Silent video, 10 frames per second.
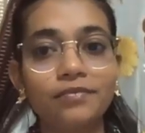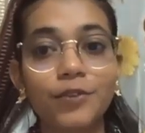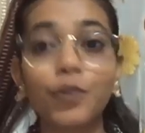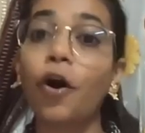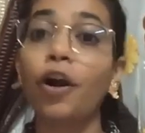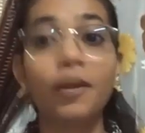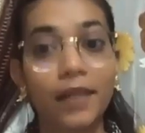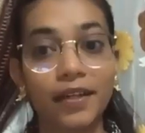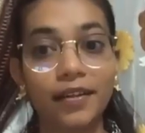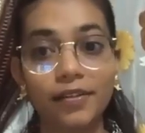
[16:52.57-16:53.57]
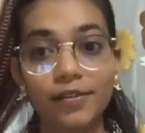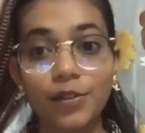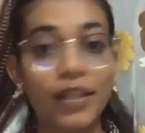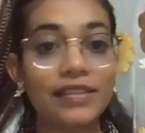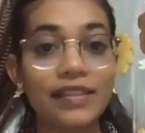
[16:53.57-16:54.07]
your limit. So
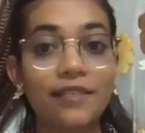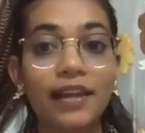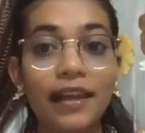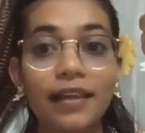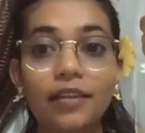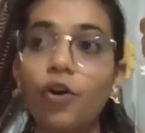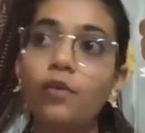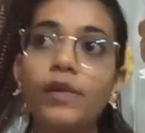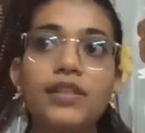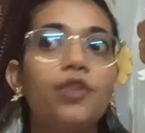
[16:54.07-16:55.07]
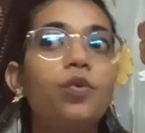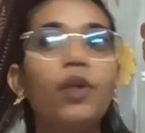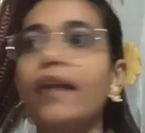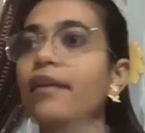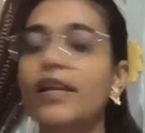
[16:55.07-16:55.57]
there's never like, they always say you
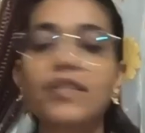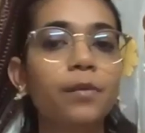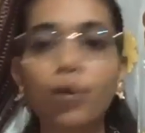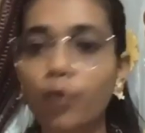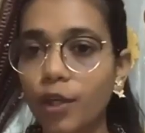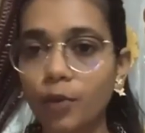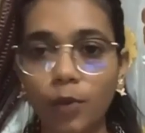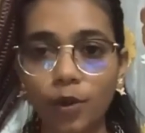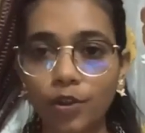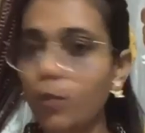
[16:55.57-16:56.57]
can dress up the way you want.